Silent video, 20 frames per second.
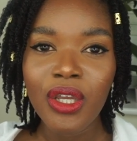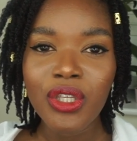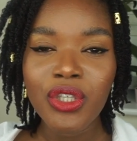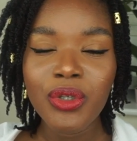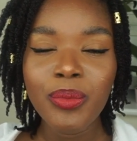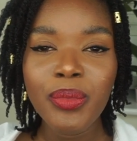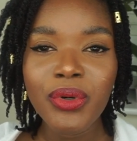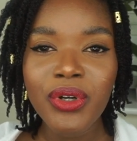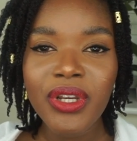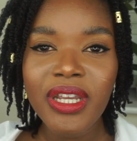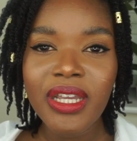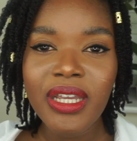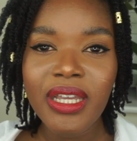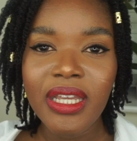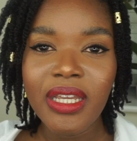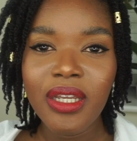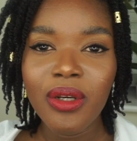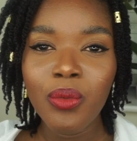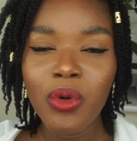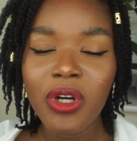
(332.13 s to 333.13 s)
You put it
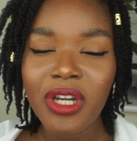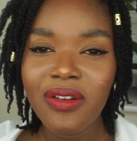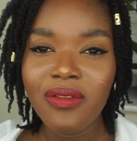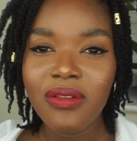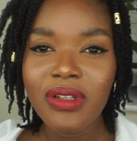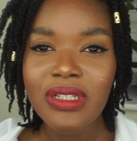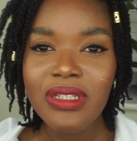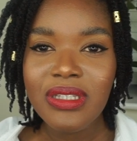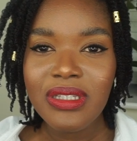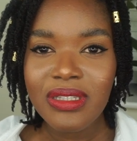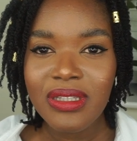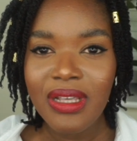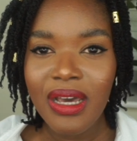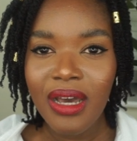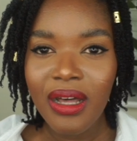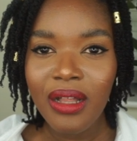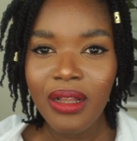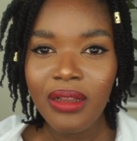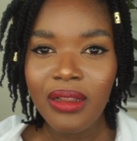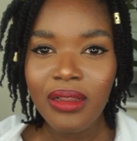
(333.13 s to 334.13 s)
in whatever
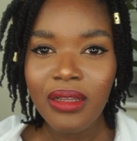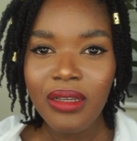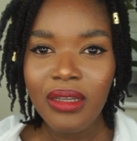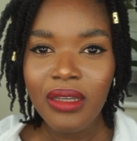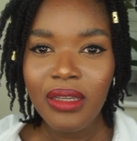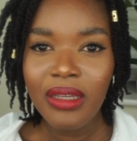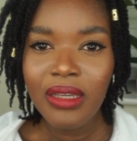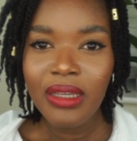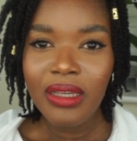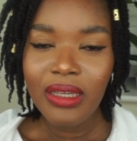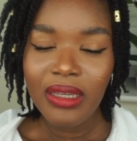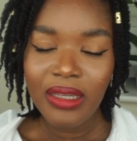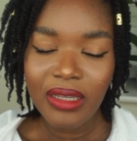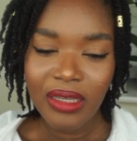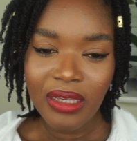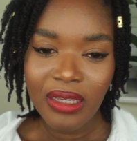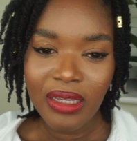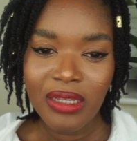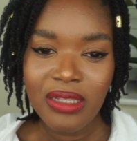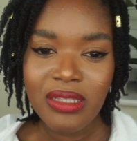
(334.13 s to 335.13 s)
style it
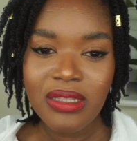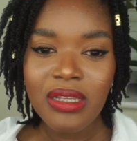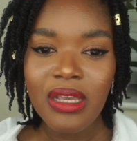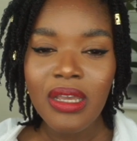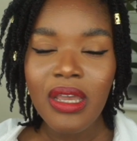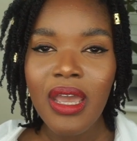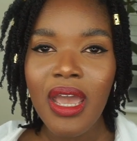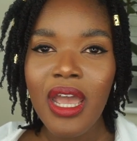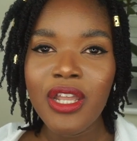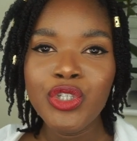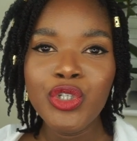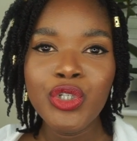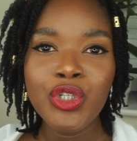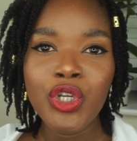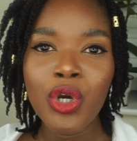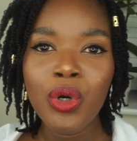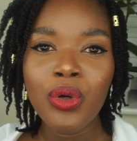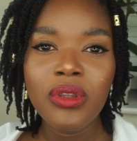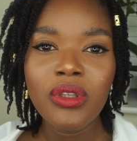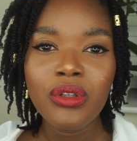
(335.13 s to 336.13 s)
is, and you
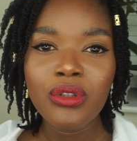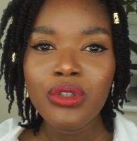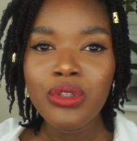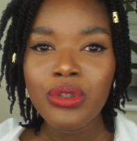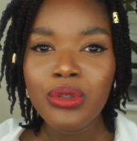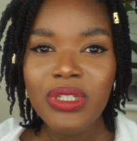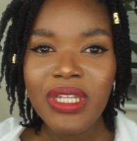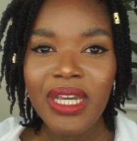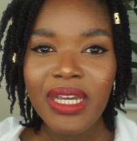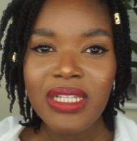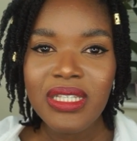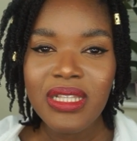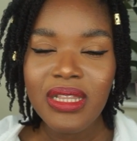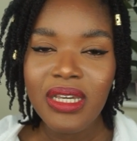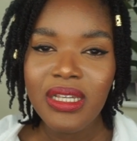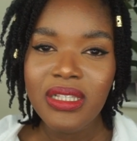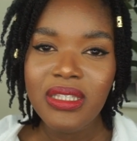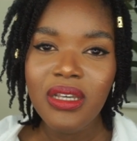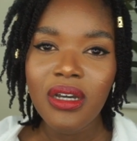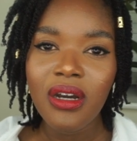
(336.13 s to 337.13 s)
know that 2 days
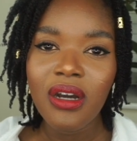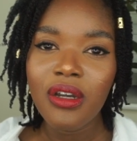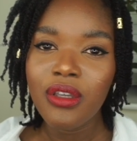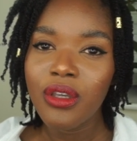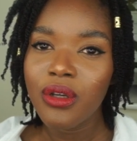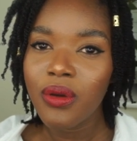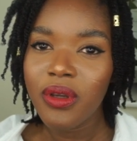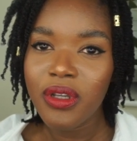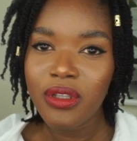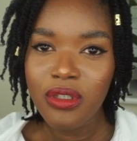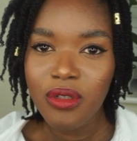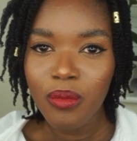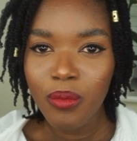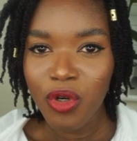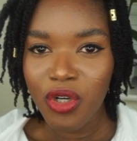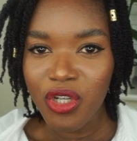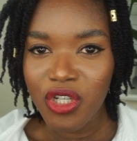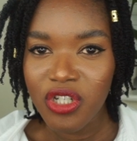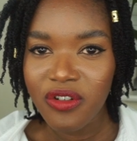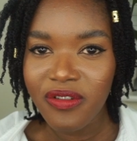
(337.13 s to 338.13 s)
later you're going to
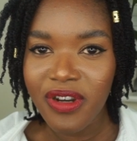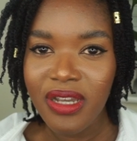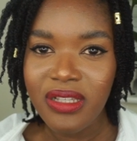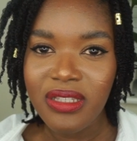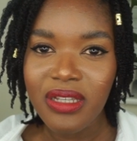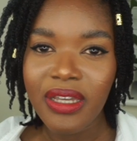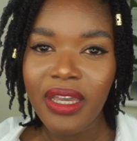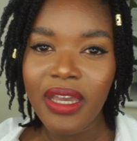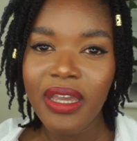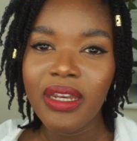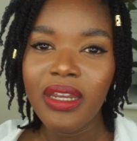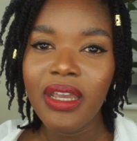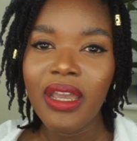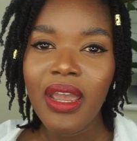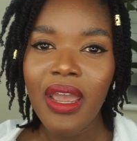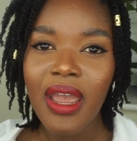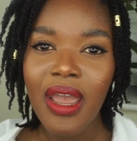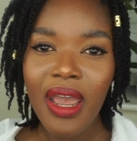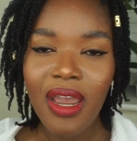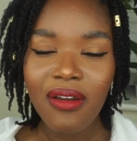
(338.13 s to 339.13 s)
moisturize again.
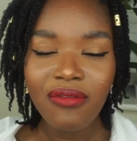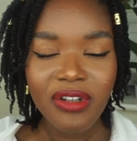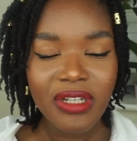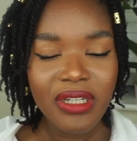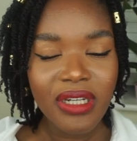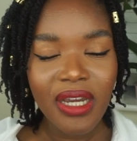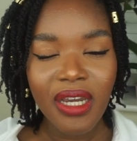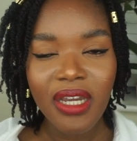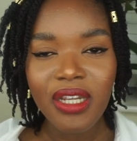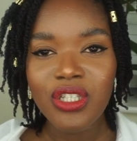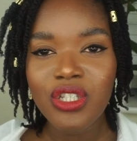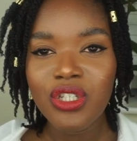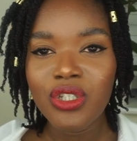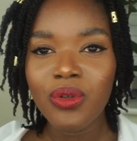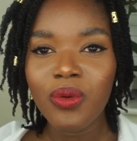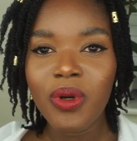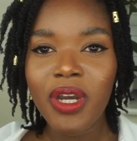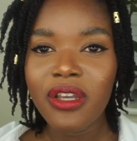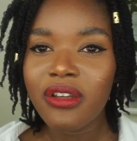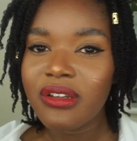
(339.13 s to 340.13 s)
Every night
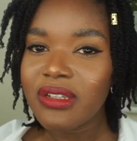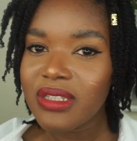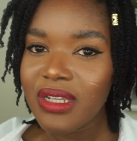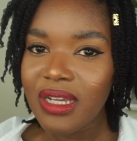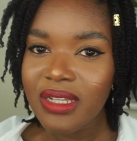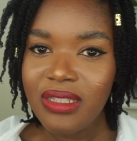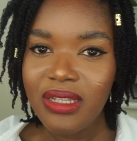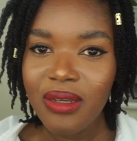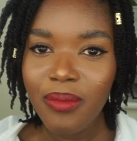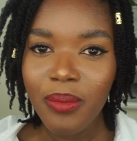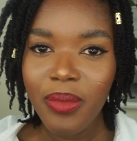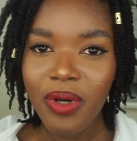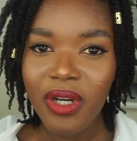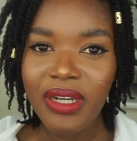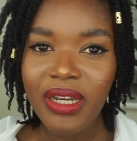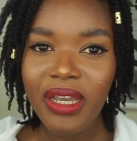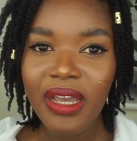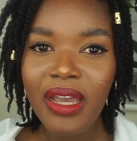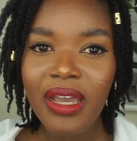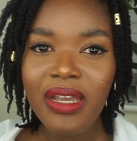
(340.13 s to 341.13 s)
you wear your satin
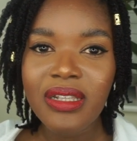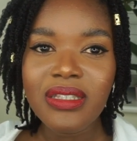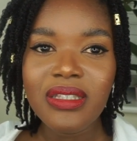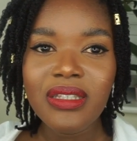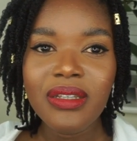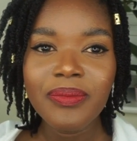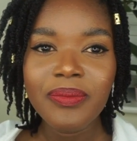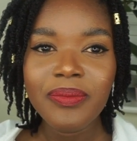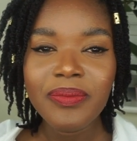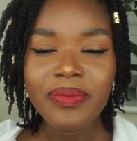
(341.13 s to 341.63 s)
bonnet,